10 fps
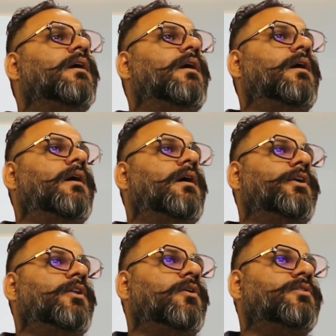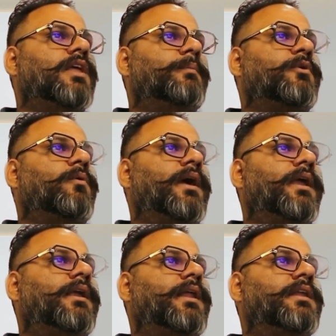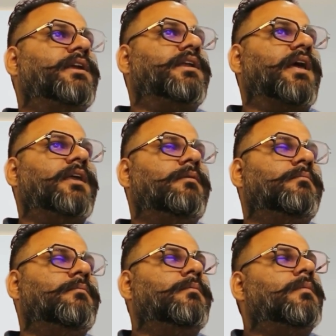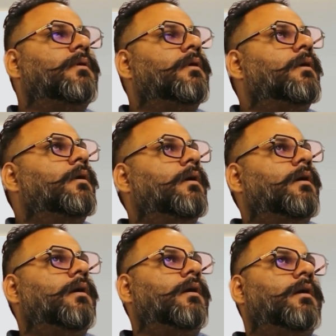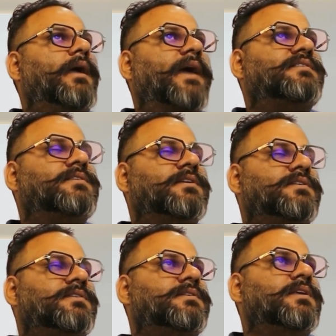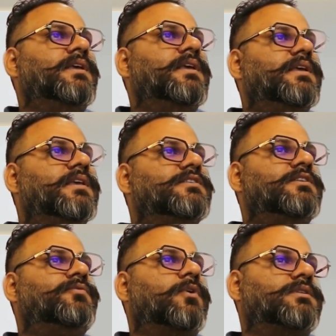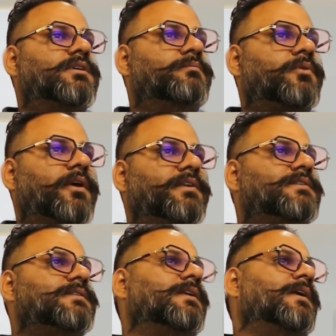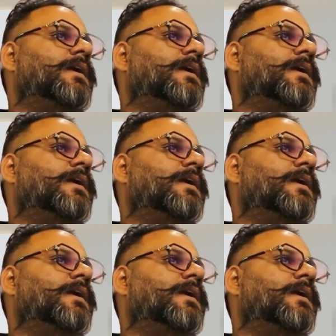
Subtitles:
They provide anytime access, easy for the employees.